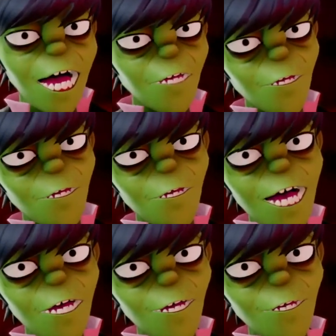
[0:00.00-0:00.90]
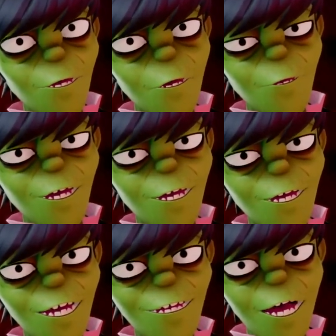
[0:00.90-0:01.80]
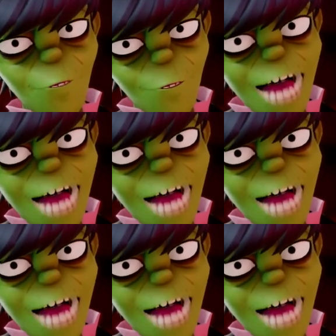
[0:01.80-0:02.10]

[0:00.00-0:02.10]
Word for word: I always try to look forward not